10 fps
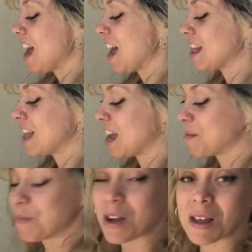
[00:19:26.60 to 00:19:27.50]
and
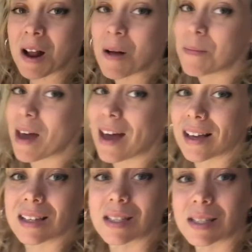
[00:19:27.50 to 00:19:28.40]
then bring it on
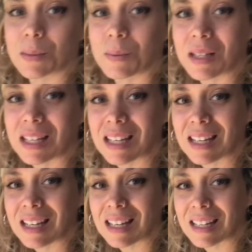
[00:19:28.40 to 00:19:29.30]
back.
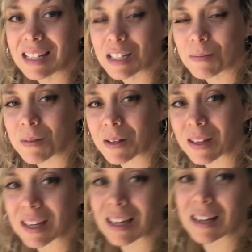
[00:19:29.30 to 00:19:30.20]
Swedish
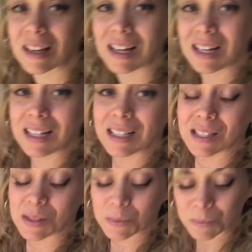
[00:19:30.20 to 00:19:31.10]
milking,
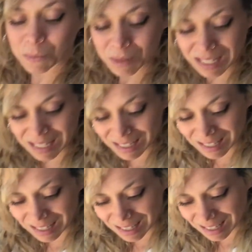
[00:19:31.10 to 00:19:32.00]

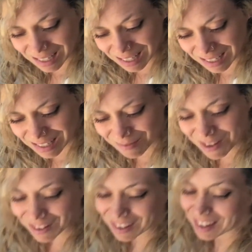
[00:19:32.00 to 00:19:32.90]
Swedish
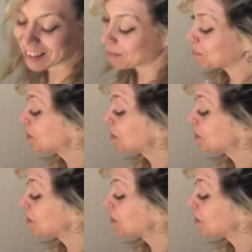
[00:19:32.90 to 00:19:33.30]
milking,